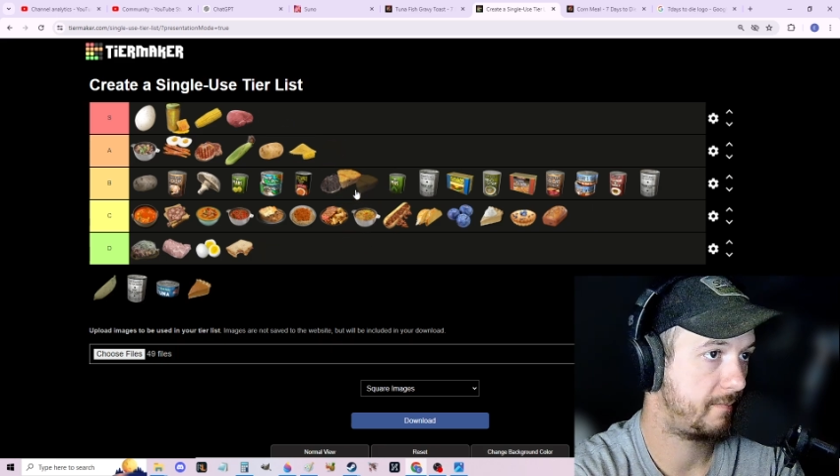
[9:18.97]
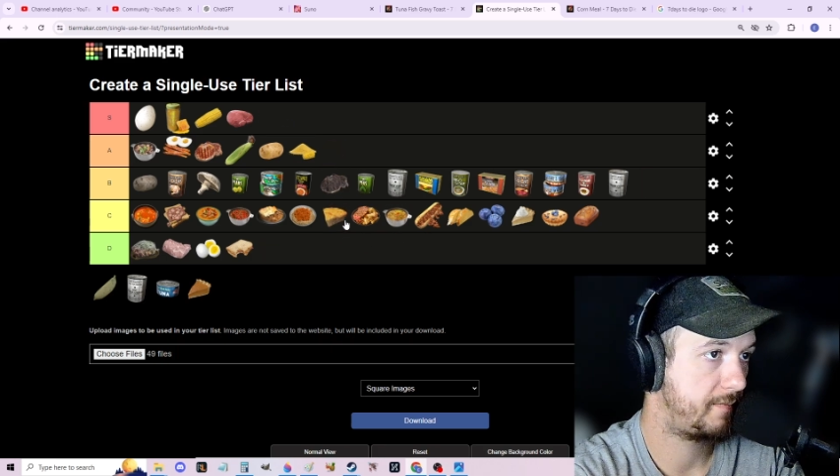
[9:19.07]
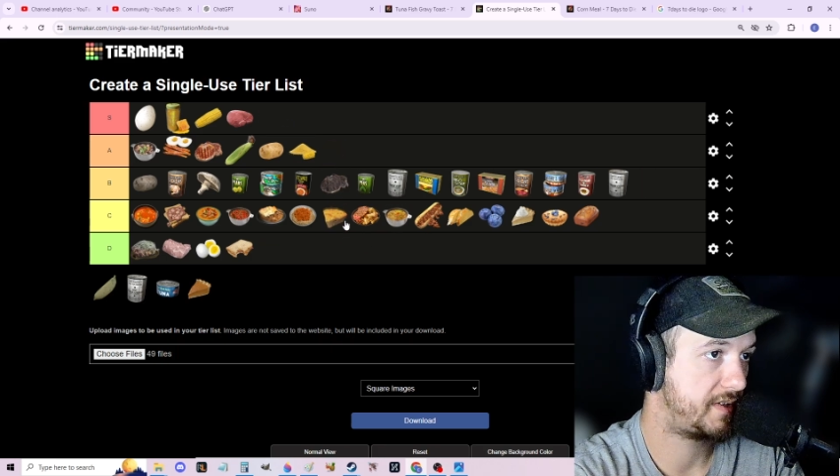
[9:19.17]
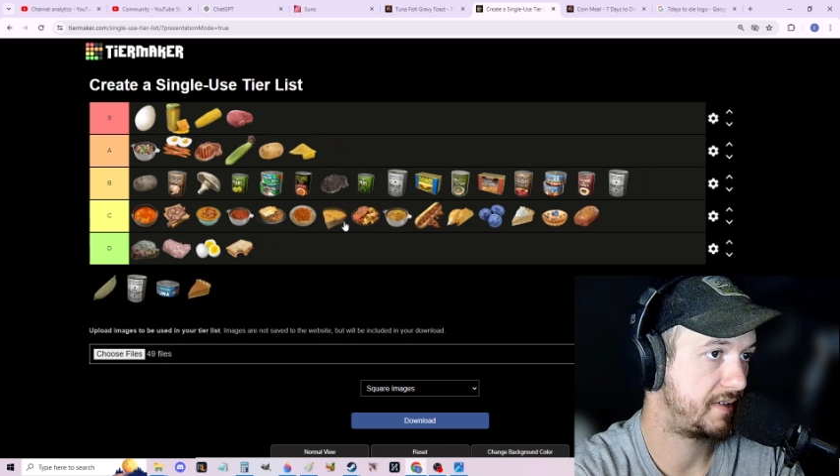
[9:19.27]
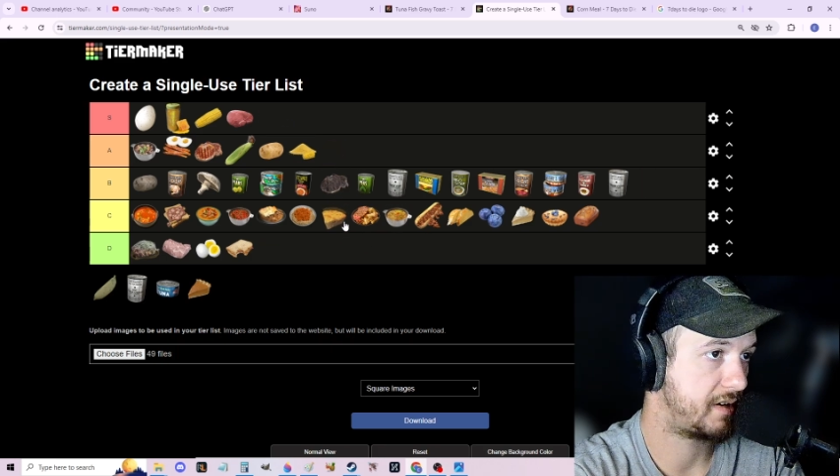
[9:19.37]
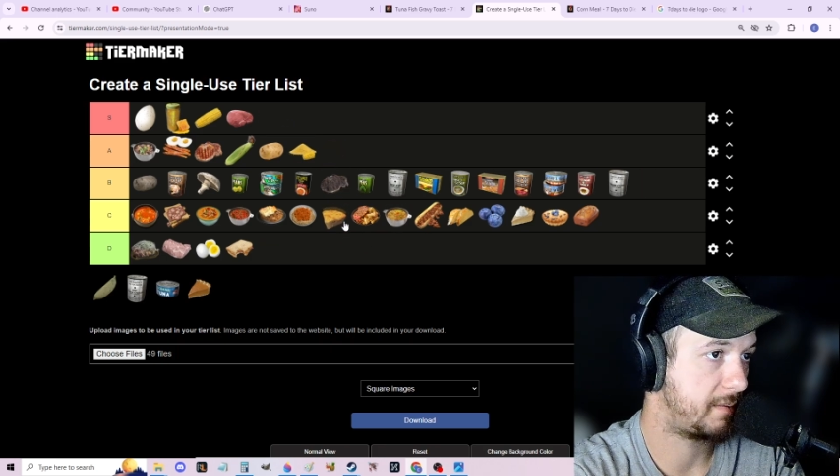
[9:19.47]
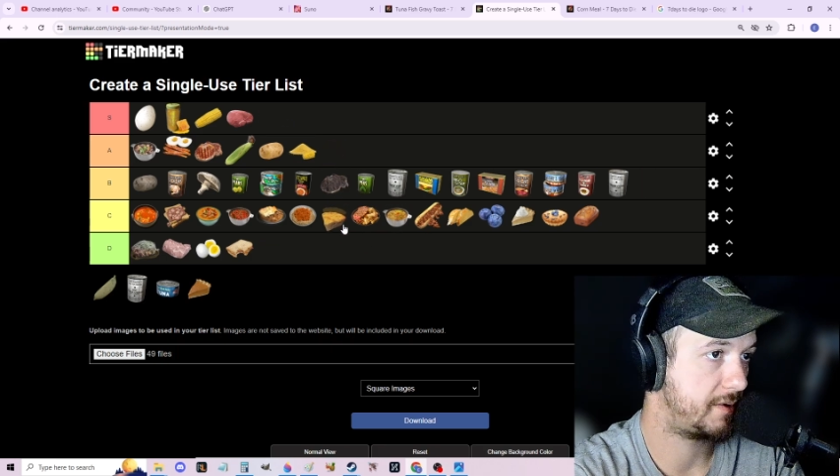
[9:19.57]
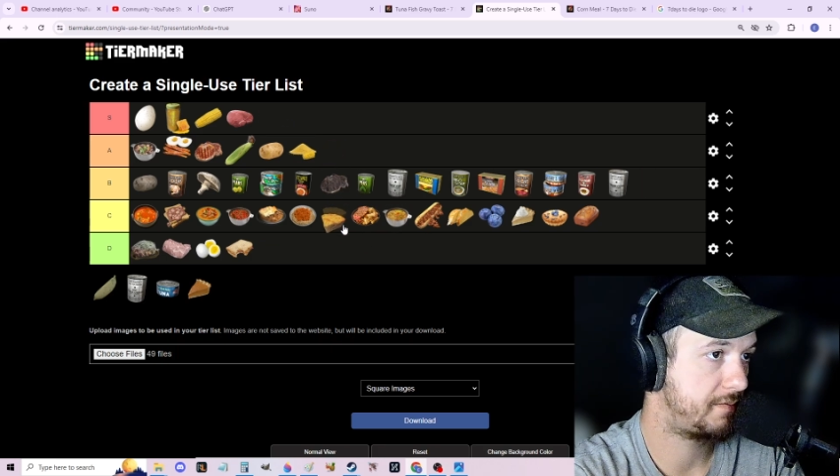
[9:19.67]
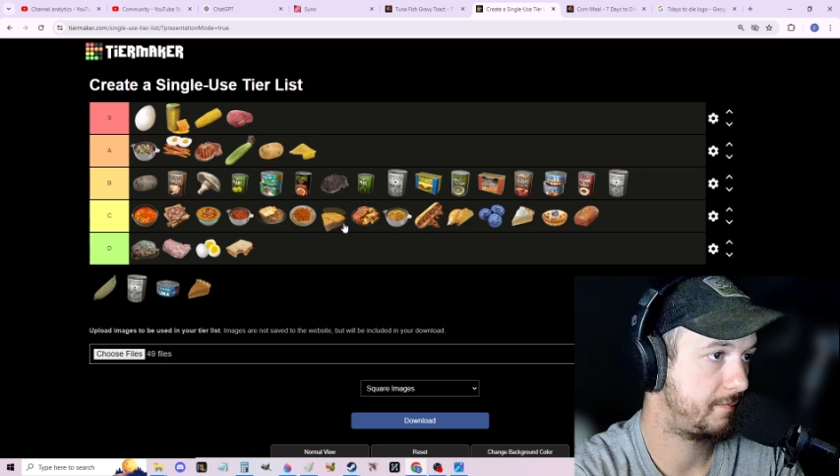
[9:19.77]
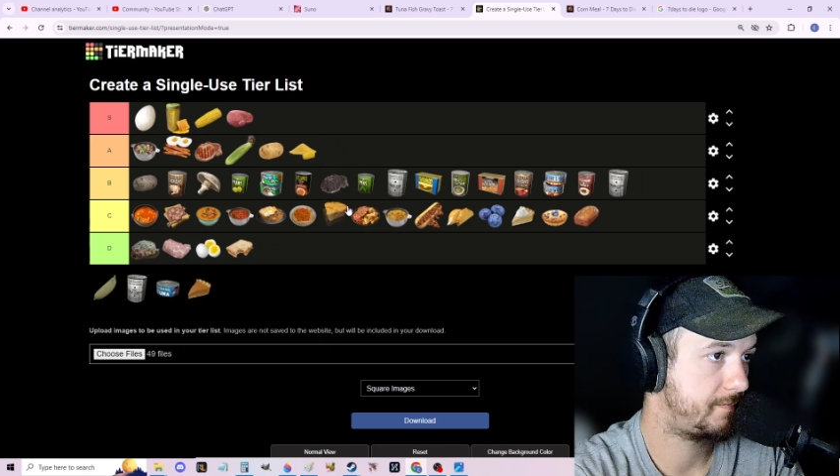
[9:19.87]
This is
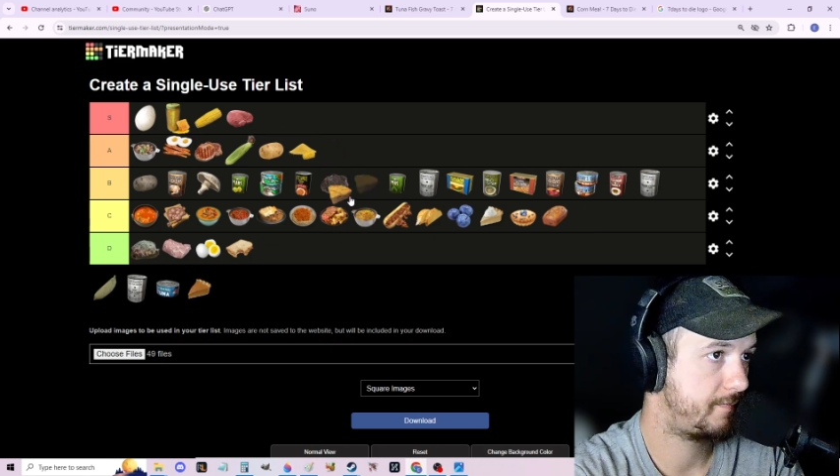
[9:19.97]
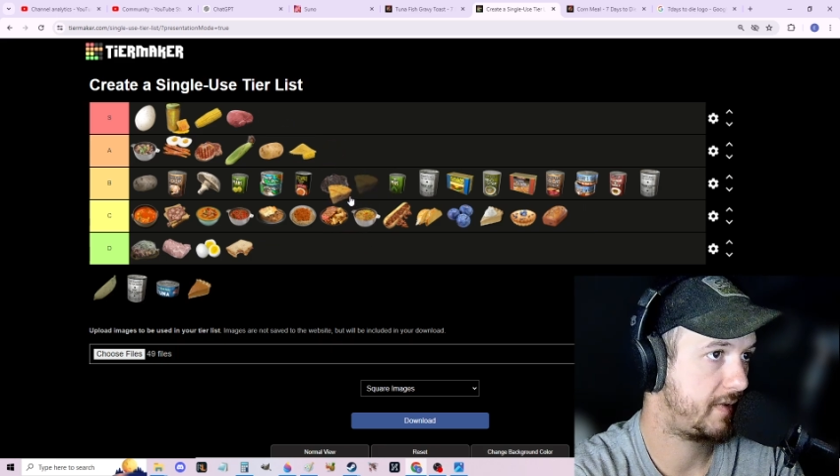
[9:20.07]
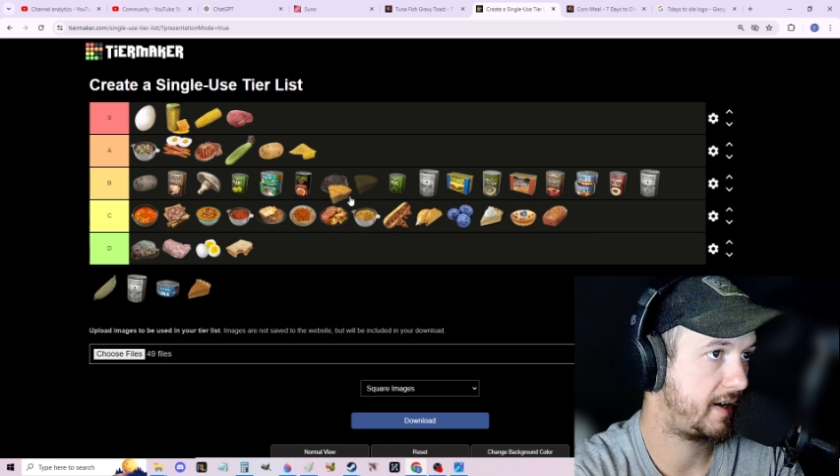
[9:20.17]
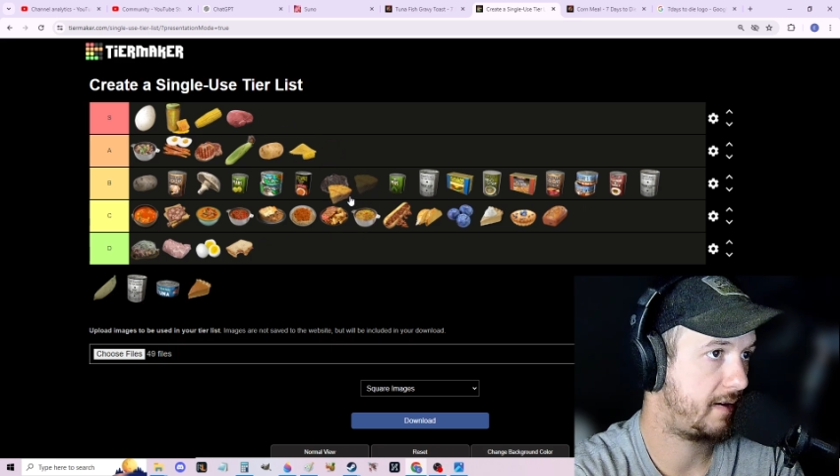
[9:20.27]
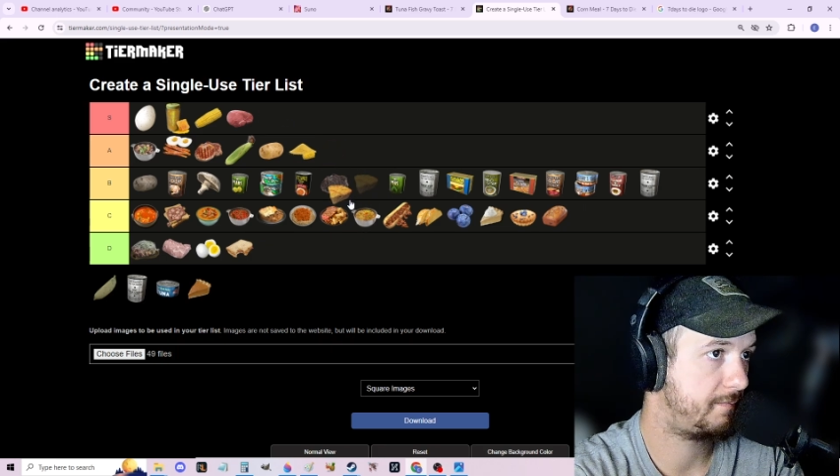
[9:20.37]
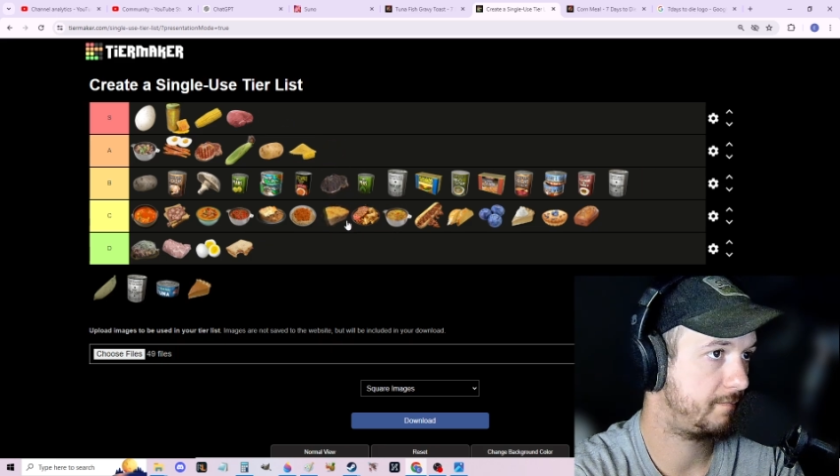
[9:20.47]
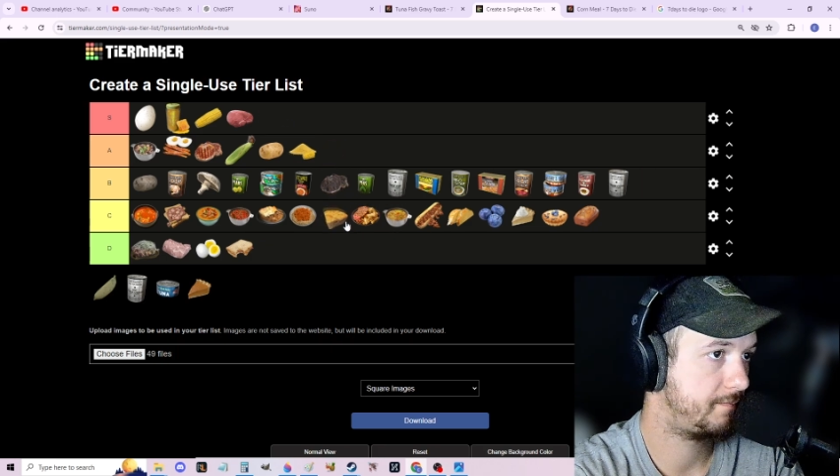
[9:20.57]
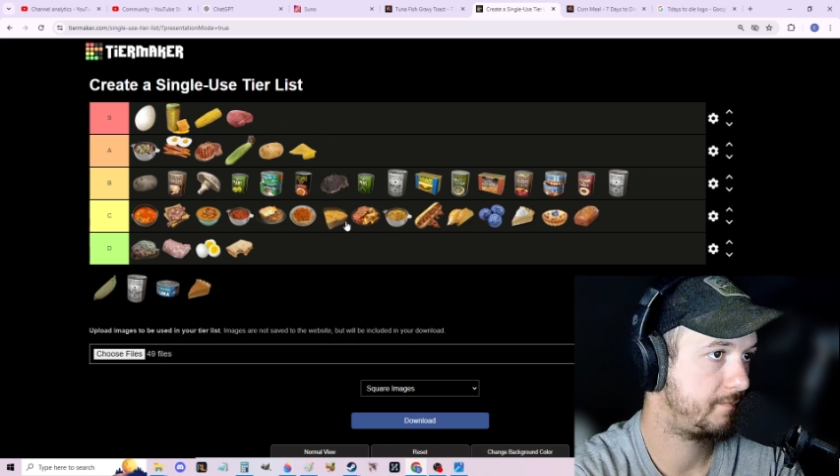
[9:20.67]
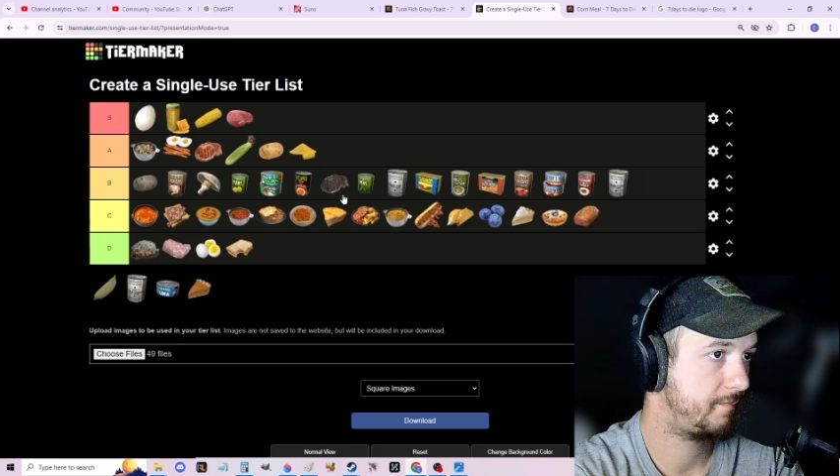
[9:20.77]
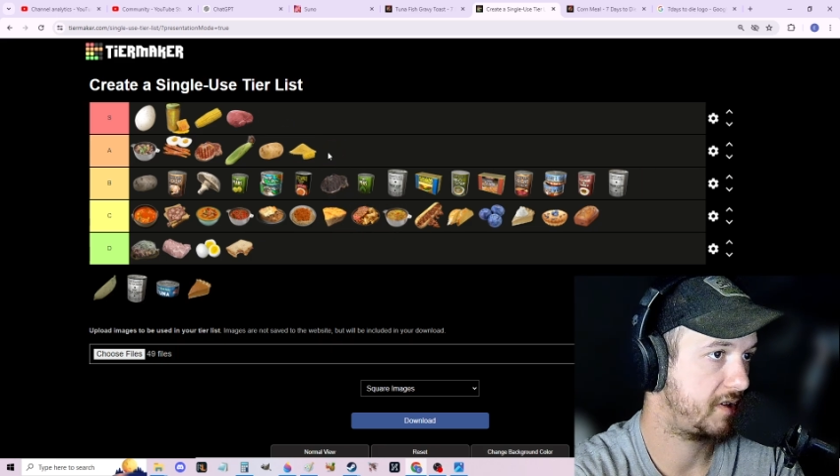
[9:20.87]
garbage.
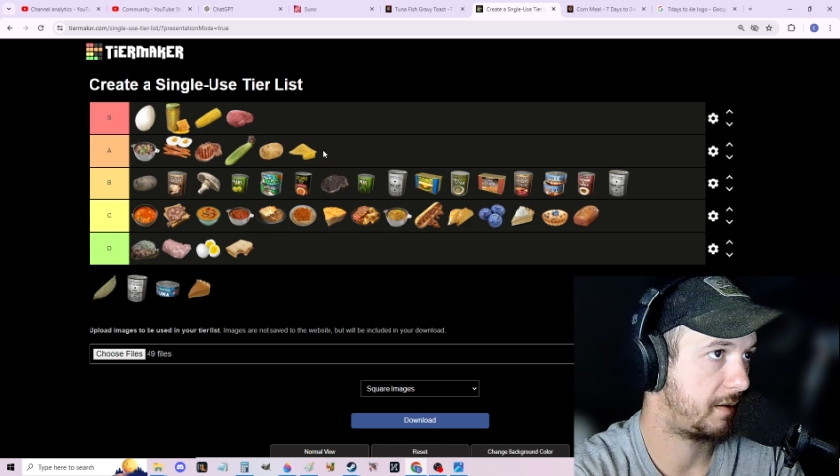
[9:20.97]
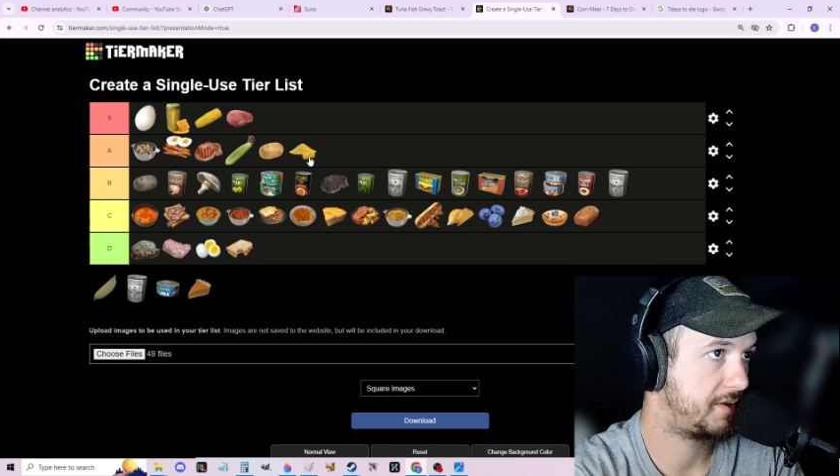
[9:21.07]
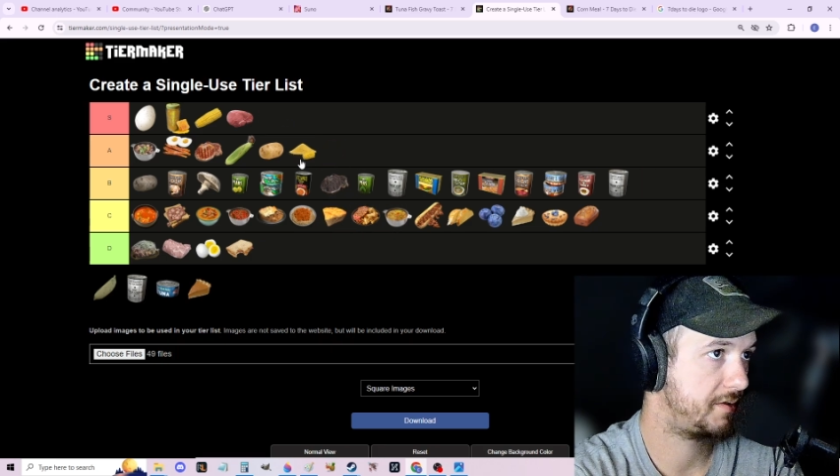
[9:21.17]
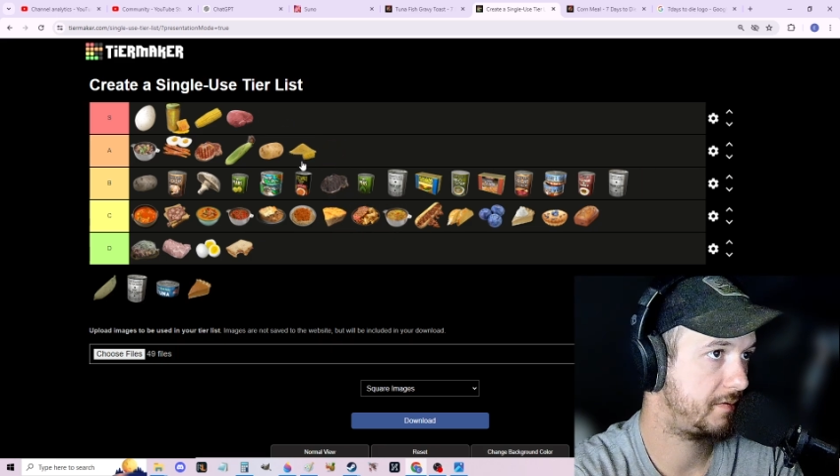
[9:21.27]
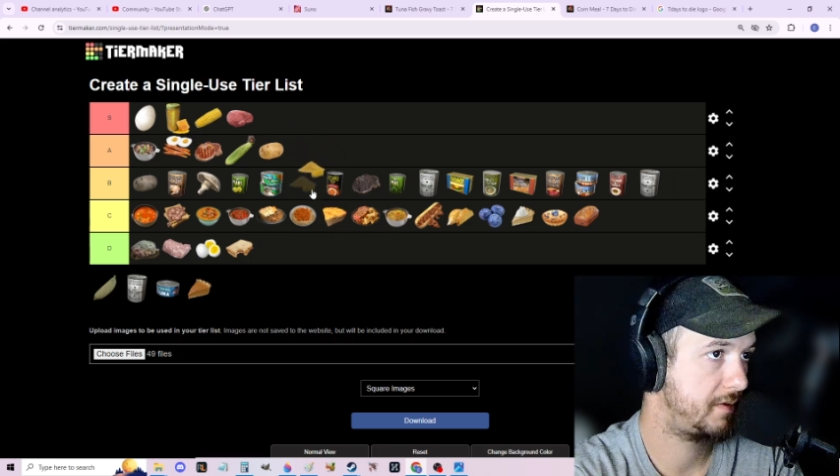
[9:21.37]
Garbage.